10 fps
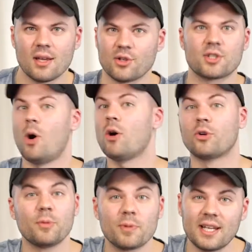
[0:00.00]
your small
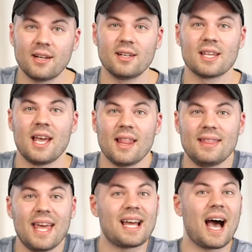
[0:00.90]
group leaders,
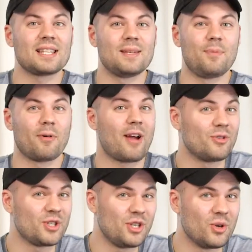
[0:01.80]
they gossip
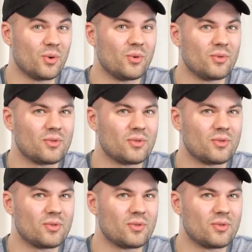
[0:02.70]
around you,